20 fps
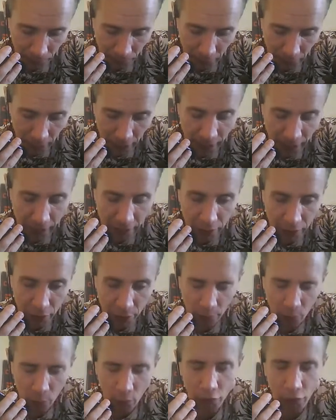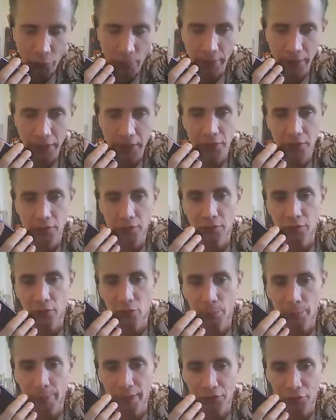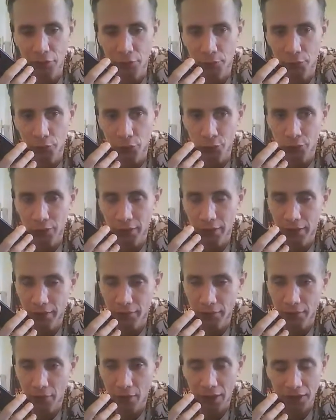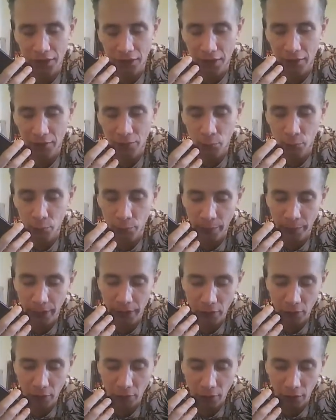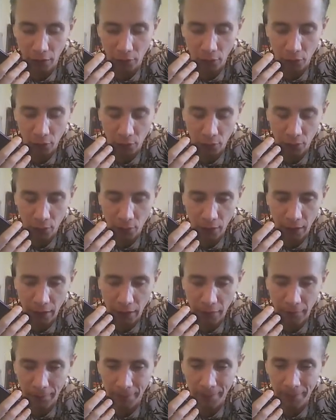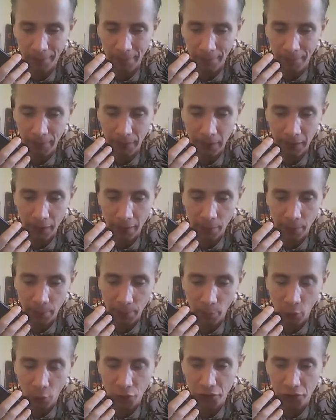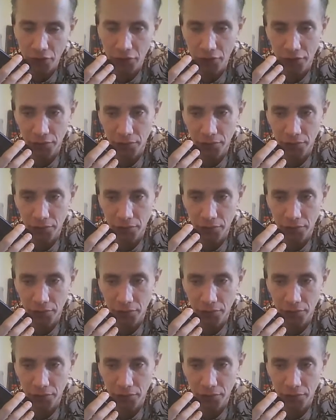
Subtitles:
Yeah, yeah. Your best opportunity advisor would be your local politician.